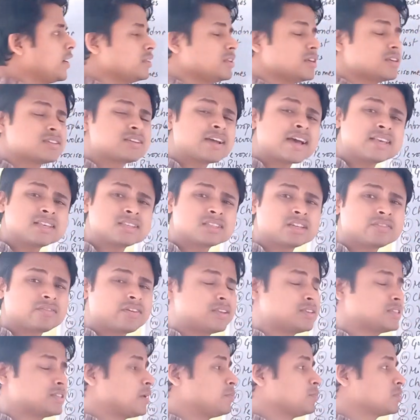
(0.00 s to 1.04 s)
where this digestive
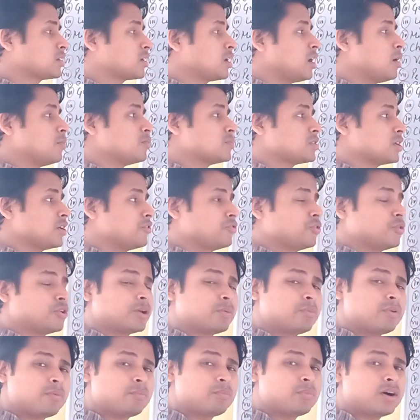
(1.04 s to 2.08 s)
enzymes comes, if you
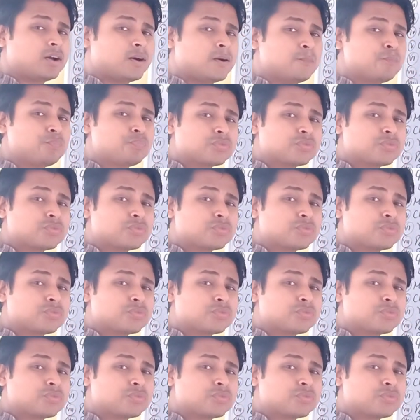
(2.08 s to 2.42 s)
remember,